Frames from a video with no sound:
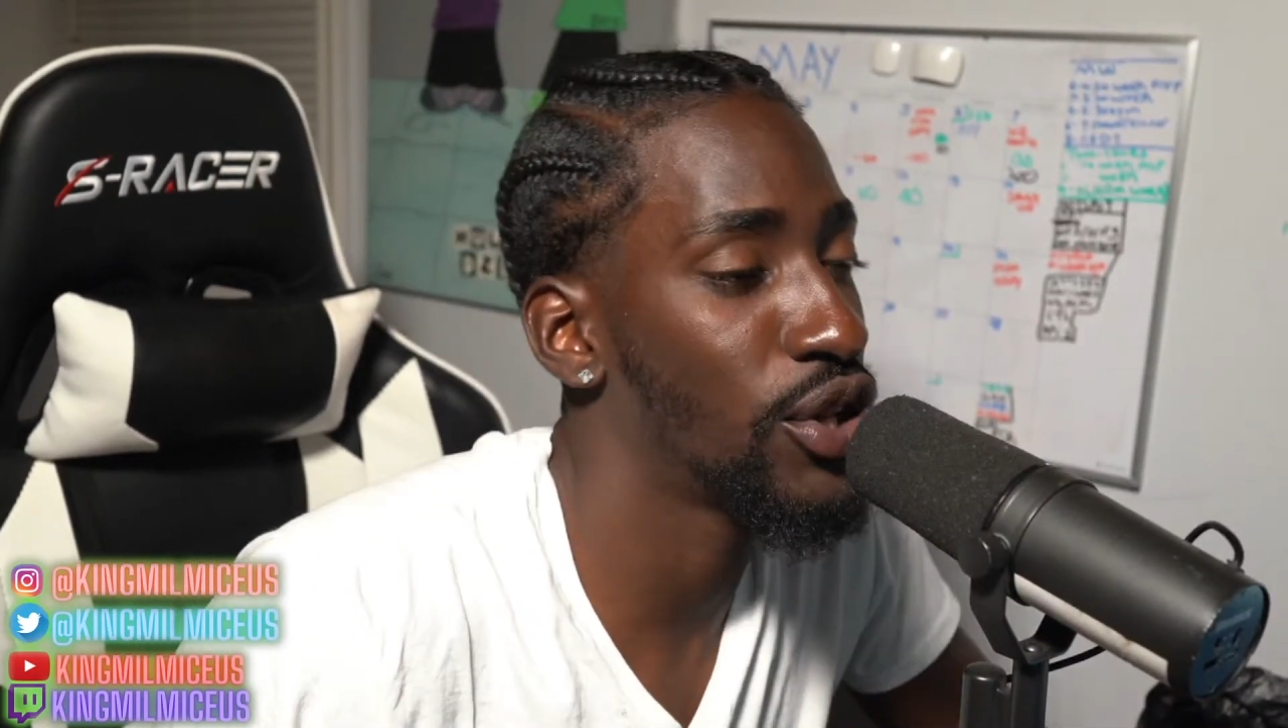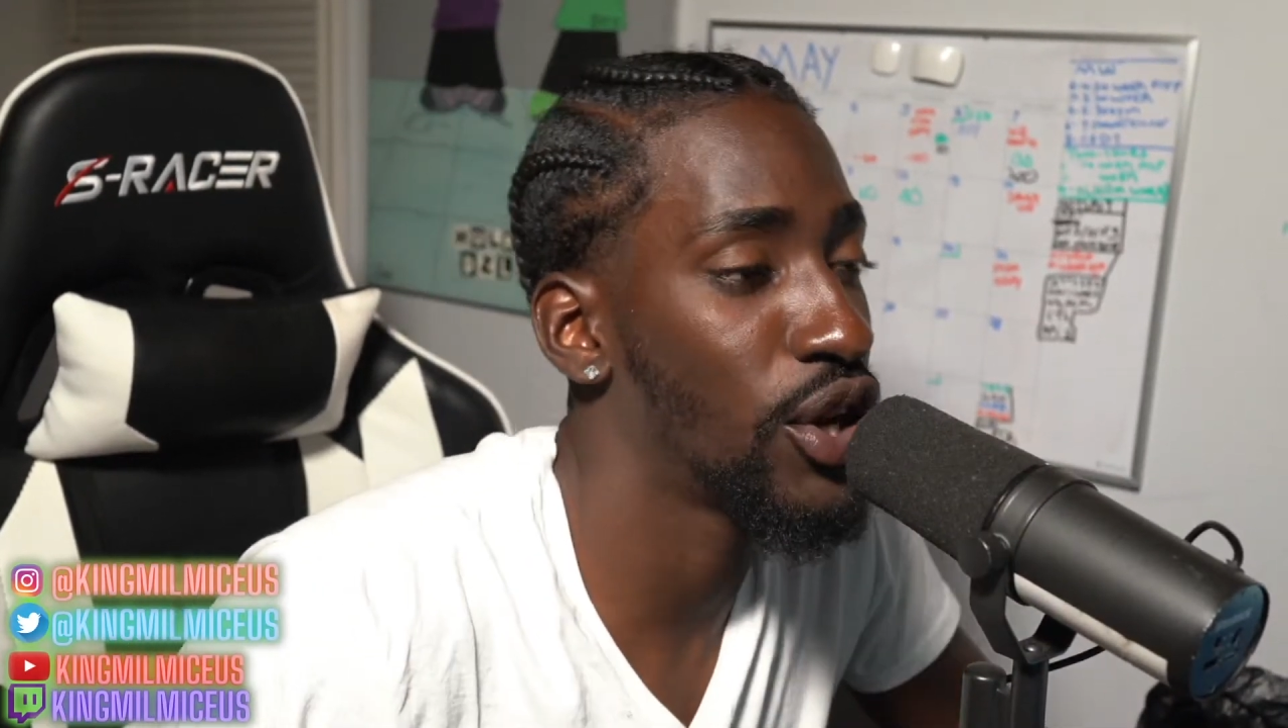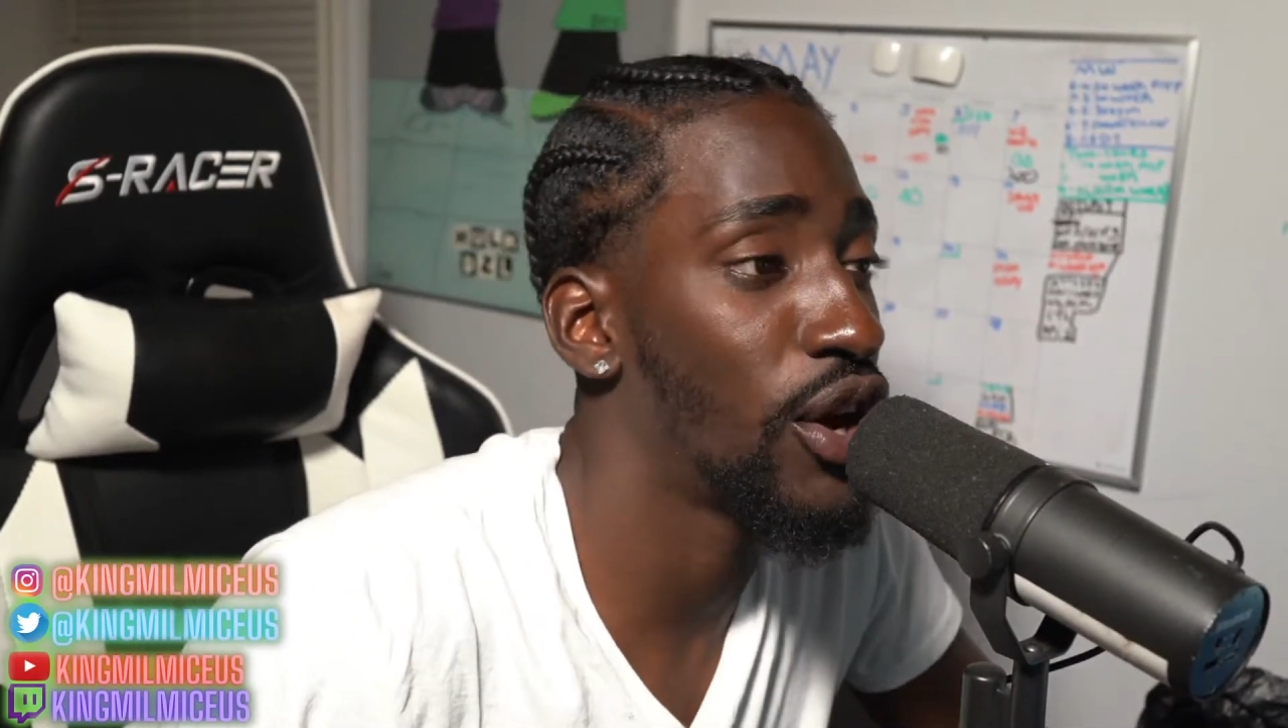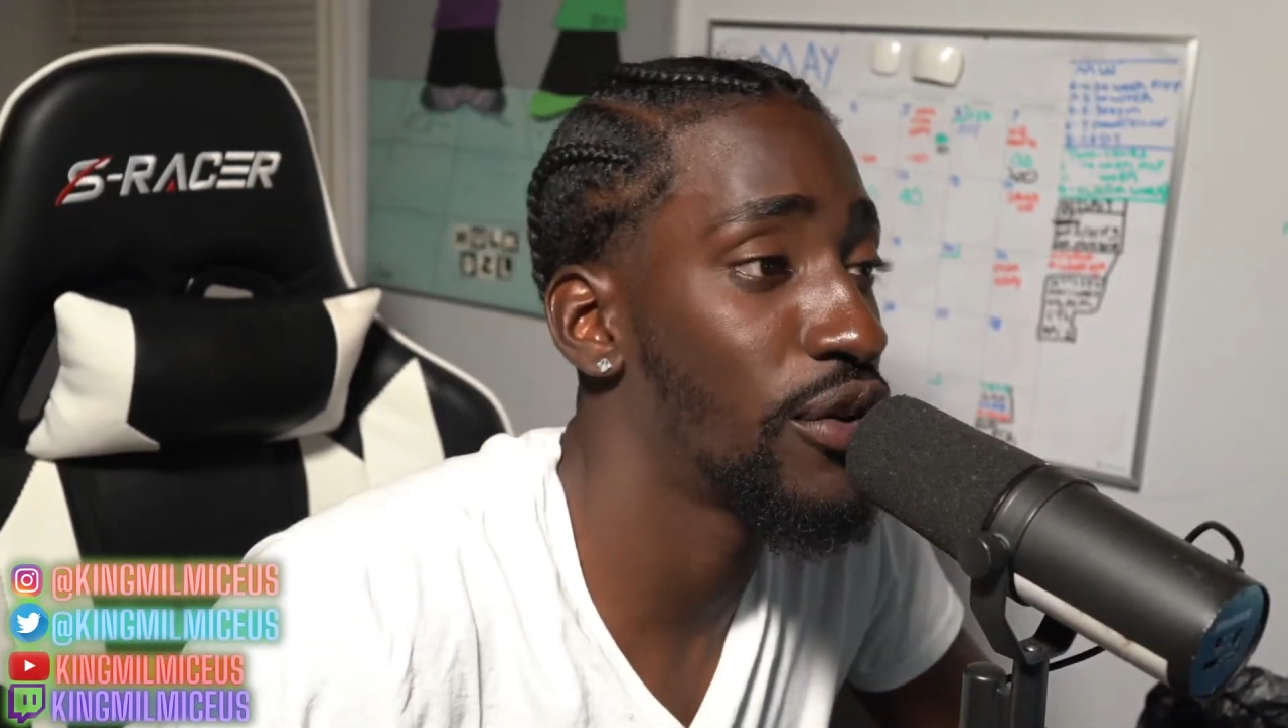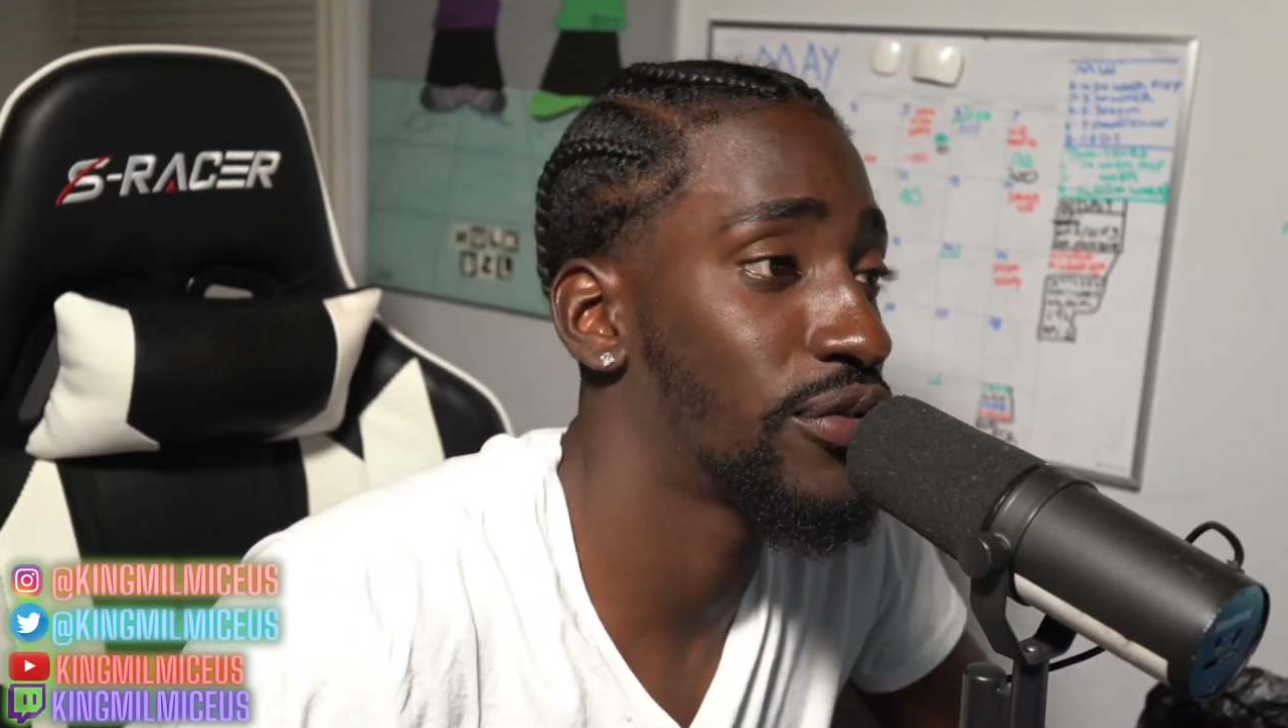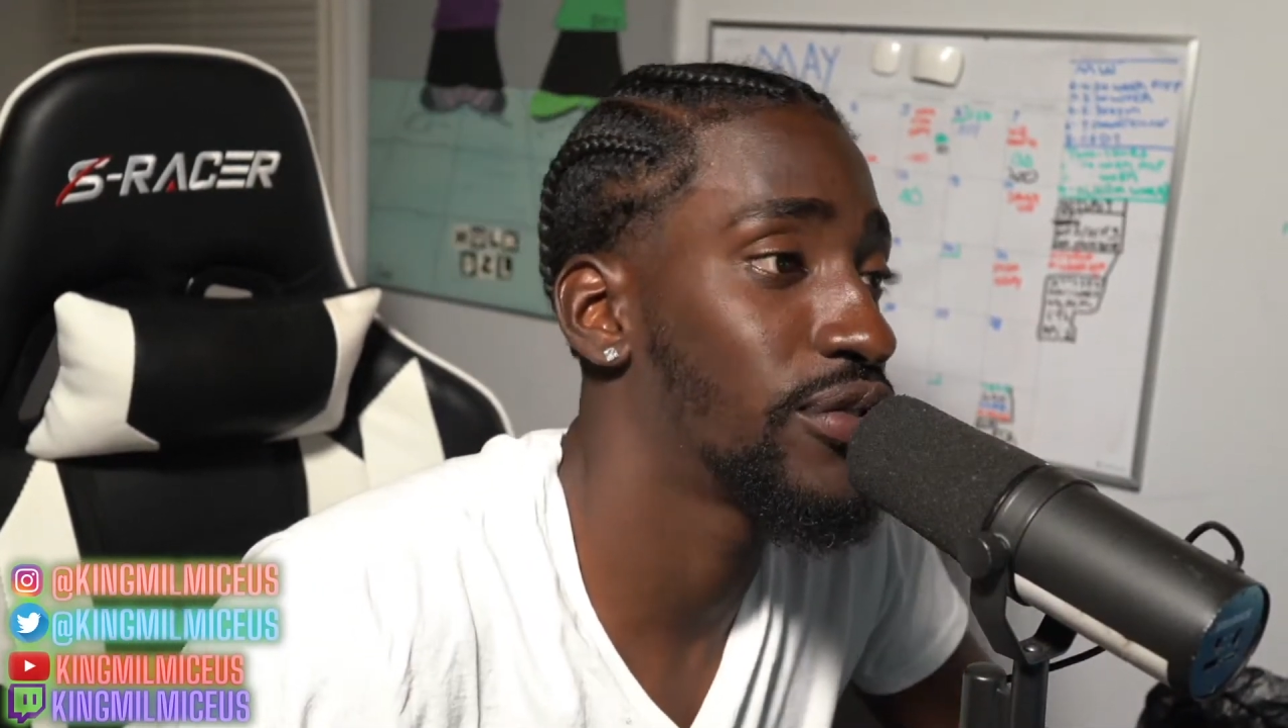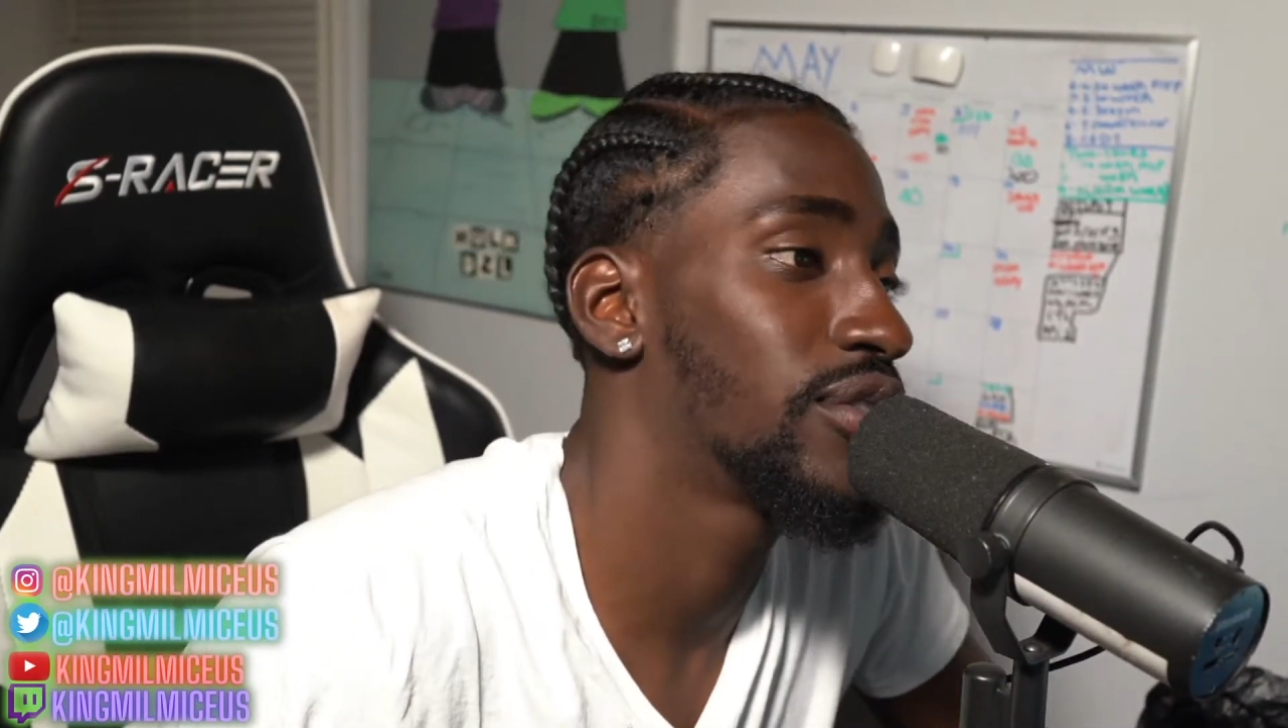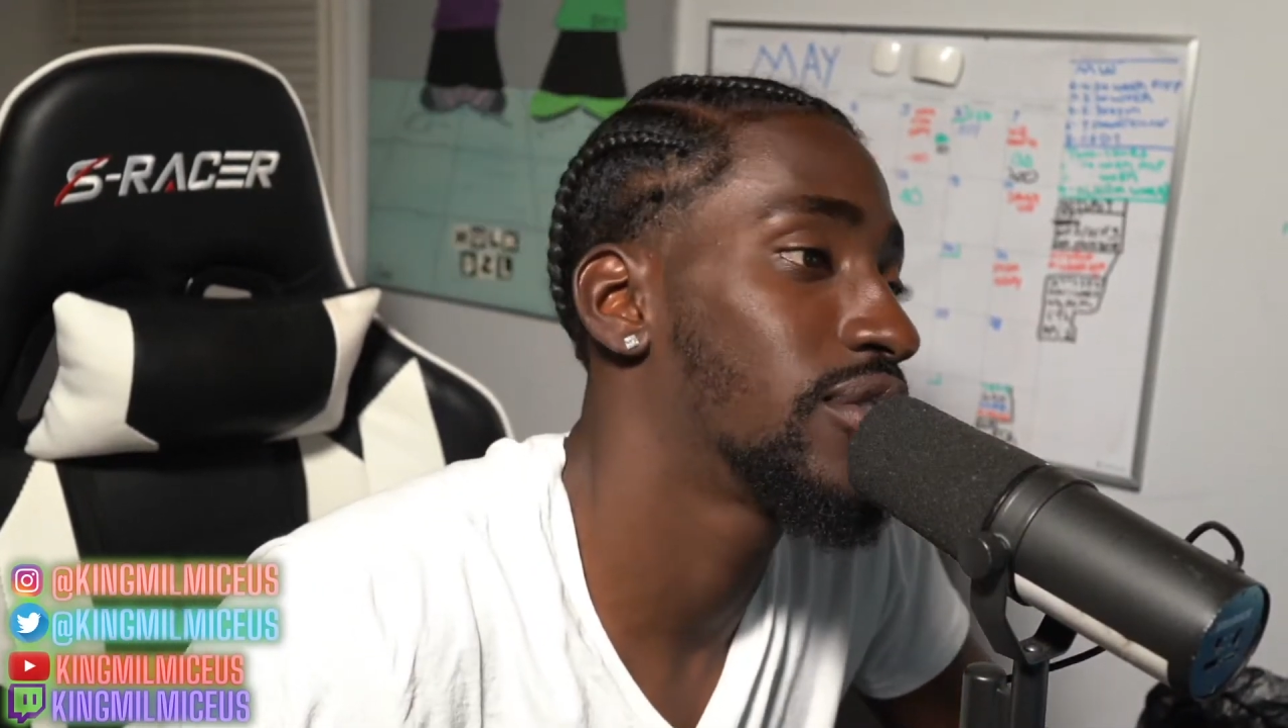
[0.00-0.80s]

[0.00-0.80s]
it off